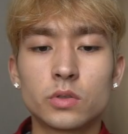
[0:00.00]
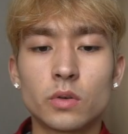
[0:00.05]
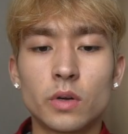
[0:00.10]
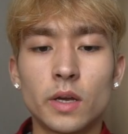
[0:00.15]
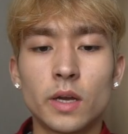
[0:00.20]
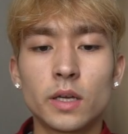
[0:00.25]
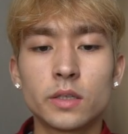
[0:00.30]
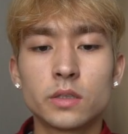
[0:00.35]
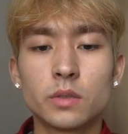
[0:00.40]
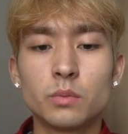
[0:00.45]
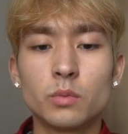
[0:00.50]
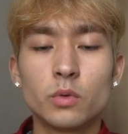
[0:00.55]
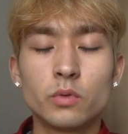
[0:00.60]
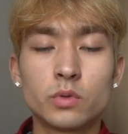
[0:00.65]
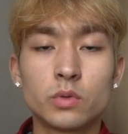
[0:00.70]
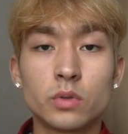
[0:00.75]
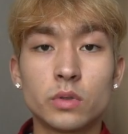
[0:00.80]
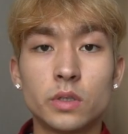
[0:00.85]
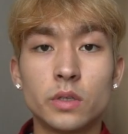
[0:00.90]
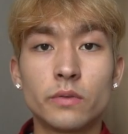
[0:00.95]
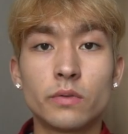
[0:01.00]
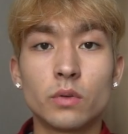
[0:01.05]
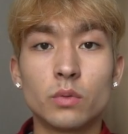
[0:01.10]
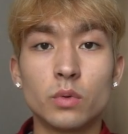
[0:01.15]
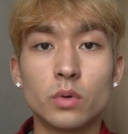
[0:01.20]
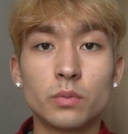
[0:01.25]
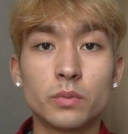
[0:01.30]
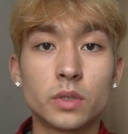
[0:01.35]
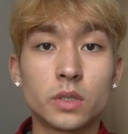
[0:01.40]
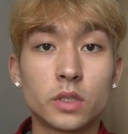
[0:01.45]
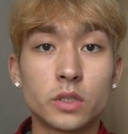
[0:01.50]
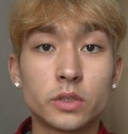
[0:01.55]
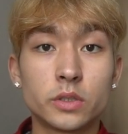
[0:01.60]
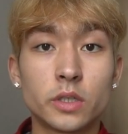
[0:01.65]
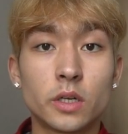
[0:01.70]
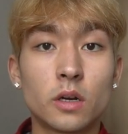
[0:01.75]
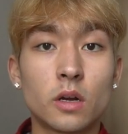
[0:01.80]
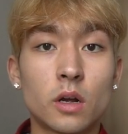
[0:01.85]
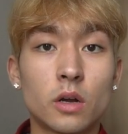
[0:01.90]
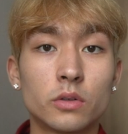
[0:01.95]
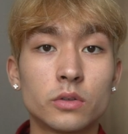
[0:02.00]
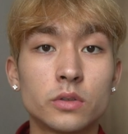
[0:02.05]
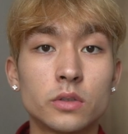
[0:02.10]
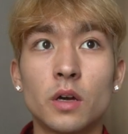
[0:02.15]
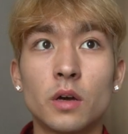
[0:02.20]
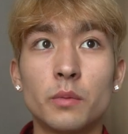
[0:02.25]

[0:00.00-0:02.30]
So I had to move to a different room in the share house.